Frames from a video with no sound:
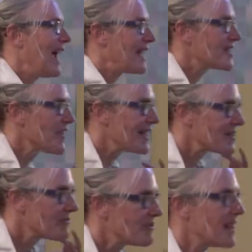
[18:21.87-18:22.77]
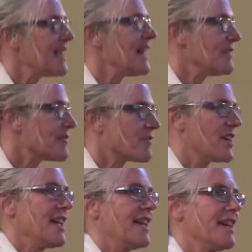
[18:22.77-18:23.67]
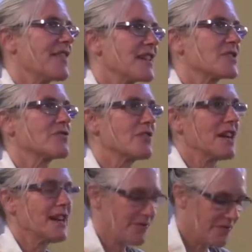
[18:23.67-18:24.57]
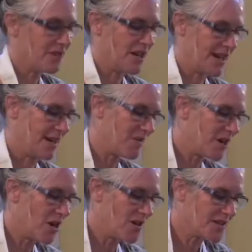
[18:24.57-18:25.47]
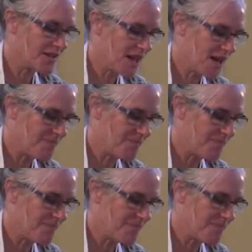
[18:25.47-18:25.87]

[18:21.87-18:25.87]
And so that's really freeing. That's really freeing because,